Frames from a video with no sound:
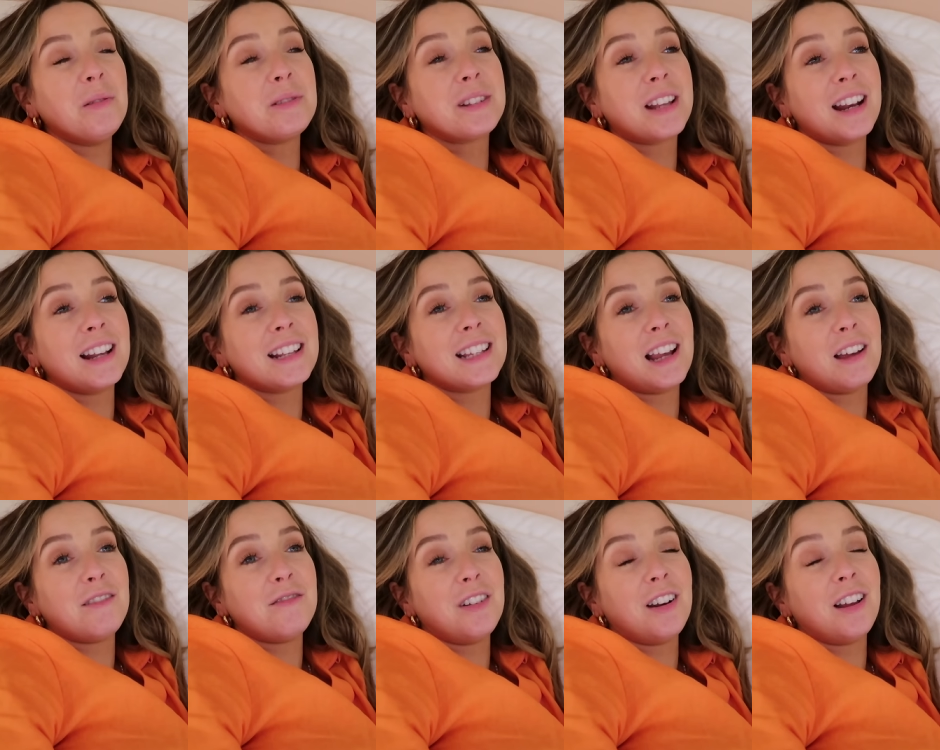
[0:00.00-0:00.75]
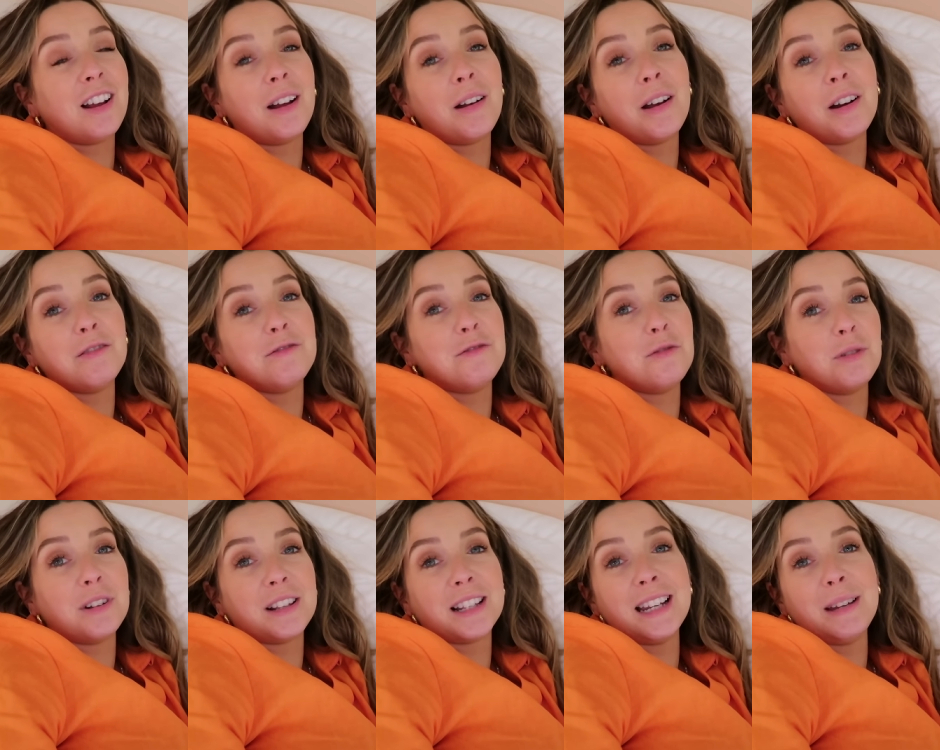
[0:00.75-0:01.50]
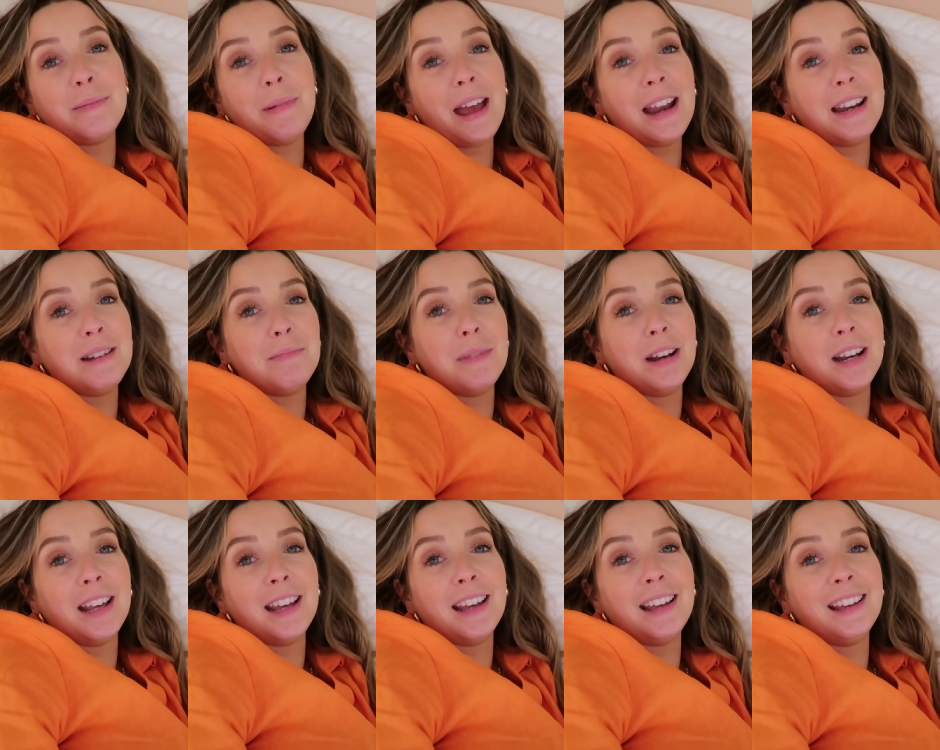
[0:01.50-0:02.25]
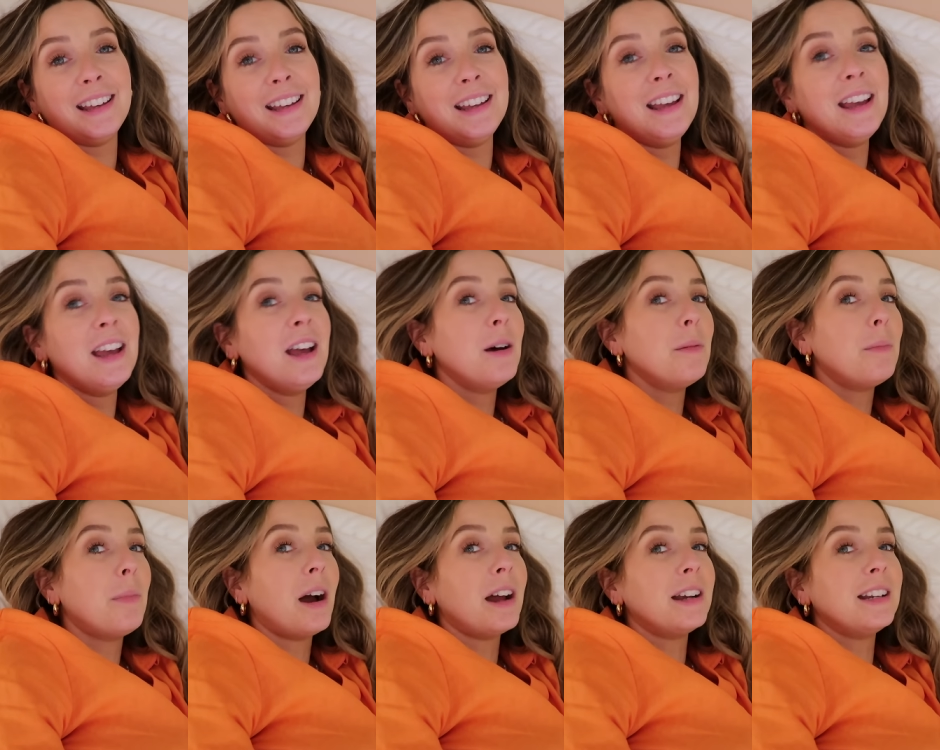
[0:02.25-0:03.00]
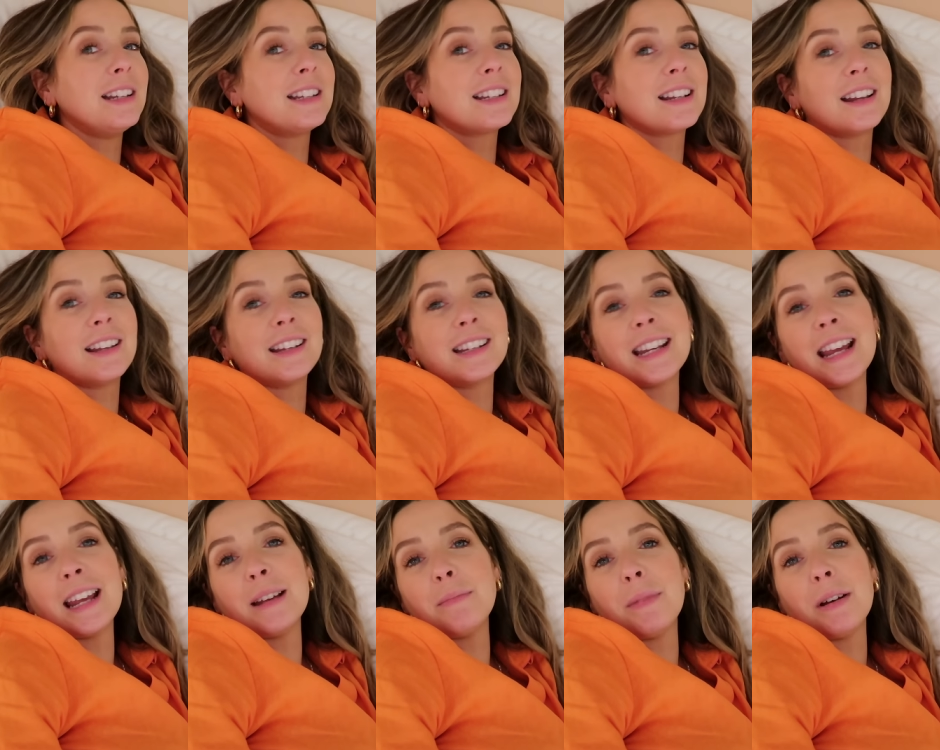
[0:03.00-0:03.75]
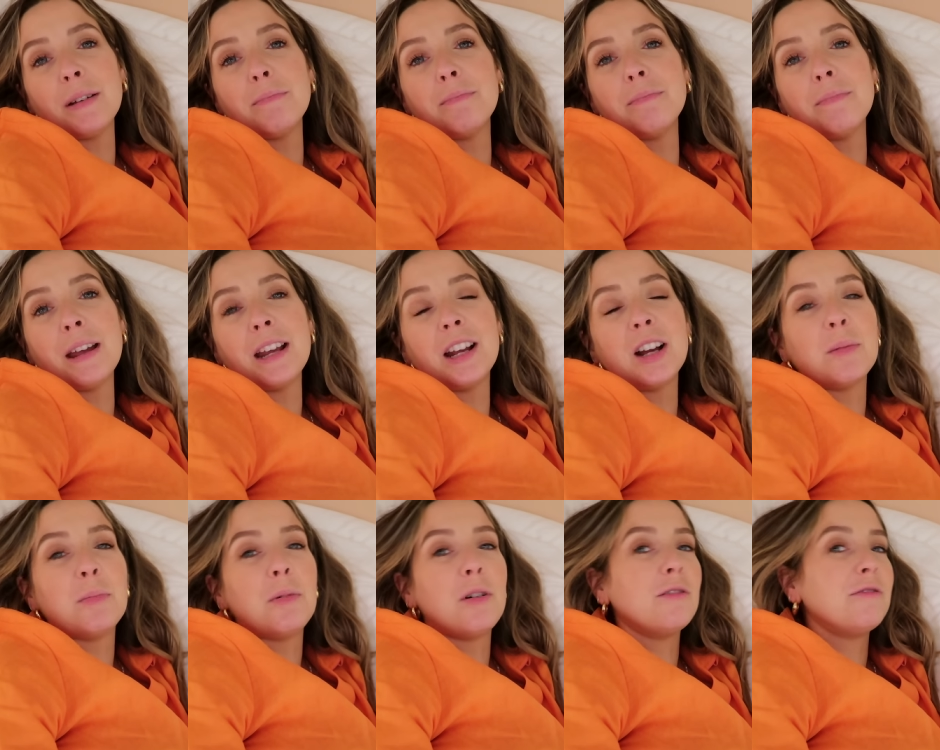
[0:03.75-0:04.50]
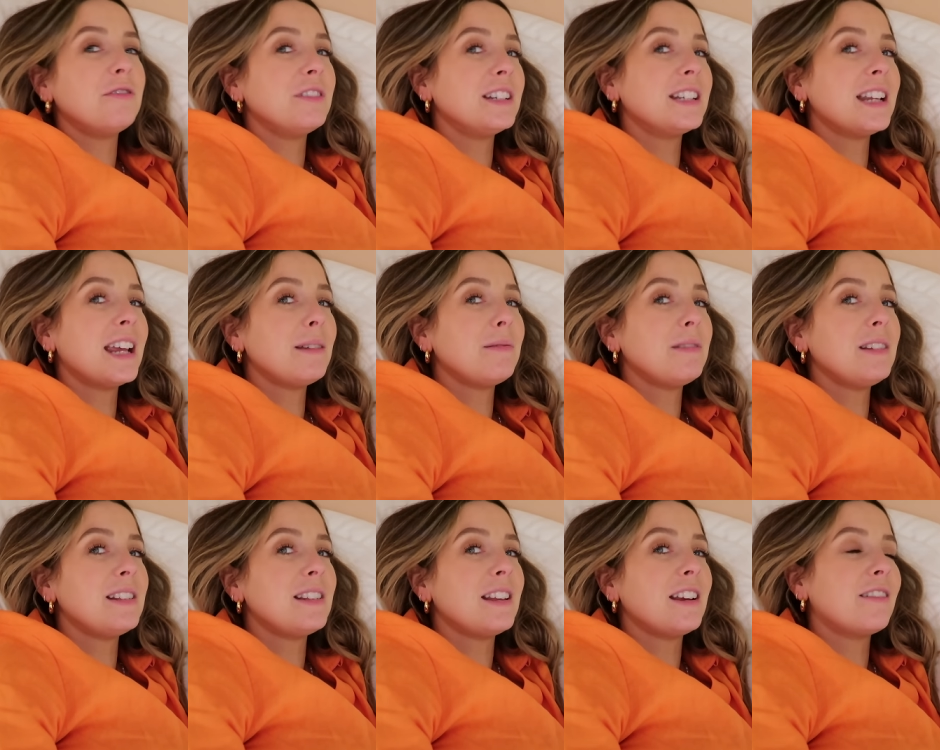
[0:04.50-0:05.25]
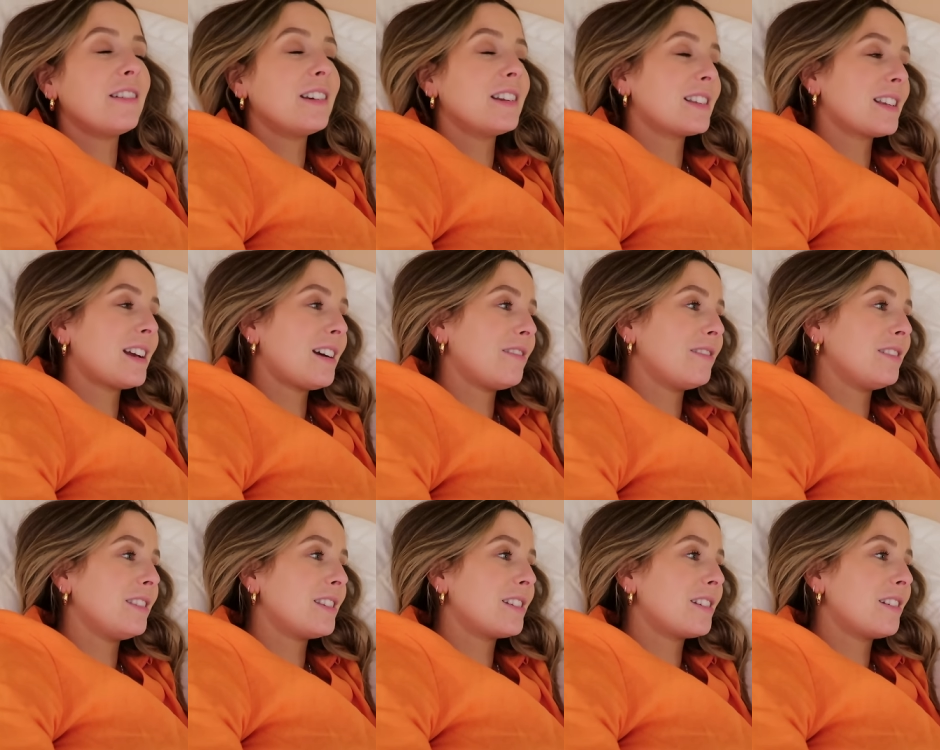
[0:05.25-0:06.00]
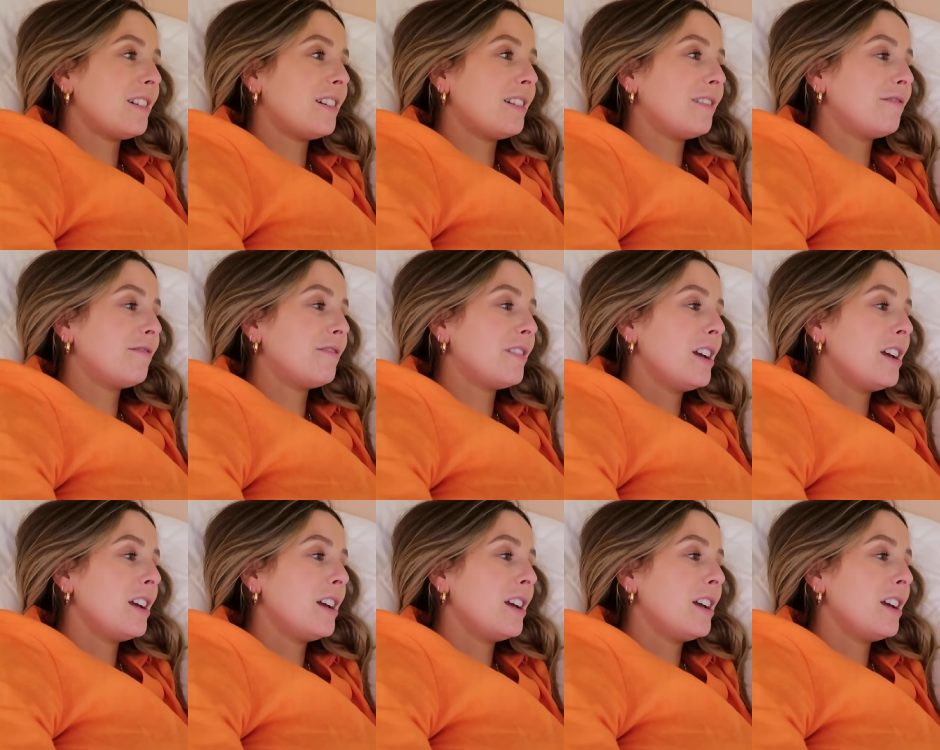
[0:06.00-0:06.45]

was going to say, I feel like I'm going to fall asleep any minute. But I need to like take my makeup off and take these earrings out and stuff.